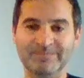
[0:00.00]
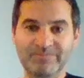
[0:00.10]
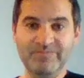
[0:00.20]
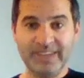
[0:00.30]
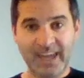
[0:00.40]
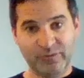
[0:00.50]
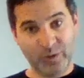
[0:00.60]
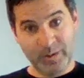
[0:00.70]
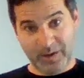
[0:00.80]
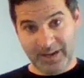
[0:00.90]
If we were
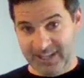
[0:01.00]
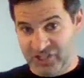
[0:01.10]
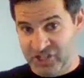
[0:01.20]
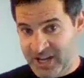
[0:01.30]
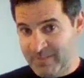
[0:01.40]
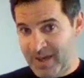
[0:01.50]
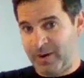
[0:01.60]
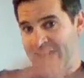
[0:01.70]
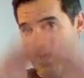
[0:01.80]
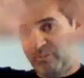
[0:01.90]
in the gym, I would have
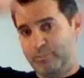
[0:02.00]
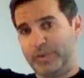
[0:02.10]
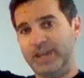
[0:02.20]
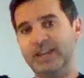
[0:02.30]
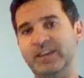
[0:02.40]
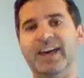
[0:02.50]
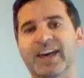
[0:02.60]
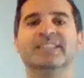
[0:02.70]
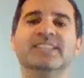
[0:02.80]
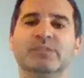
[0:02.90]
a big clock
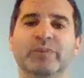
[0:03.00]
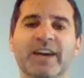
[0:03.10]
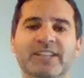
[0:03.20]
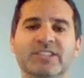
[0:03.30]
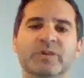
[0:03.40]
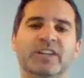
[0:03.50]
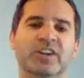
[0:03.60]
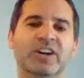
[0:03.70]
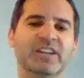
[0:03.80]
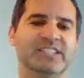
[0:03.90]
displayed so we could all
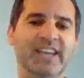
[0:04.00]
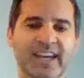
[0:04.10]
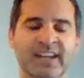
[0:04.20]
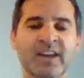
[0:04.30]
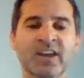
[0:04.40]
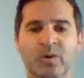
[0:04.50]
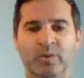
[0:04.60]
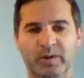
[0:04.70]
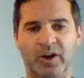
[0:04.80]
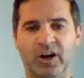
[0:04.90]
see it. We would
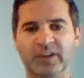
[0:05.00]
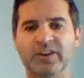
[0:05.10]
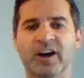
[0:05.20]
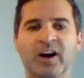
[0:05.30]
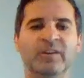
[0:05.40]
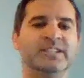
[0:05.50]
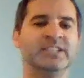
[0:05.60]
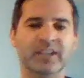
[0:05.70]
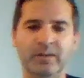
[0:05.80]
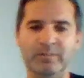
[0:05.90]
all know it's a little
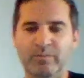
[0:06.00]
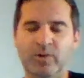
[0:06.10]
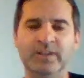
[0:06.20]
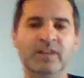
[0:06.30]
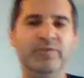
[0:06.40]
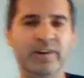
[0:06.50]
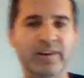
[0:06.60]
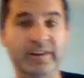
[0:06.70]
bit more difficult.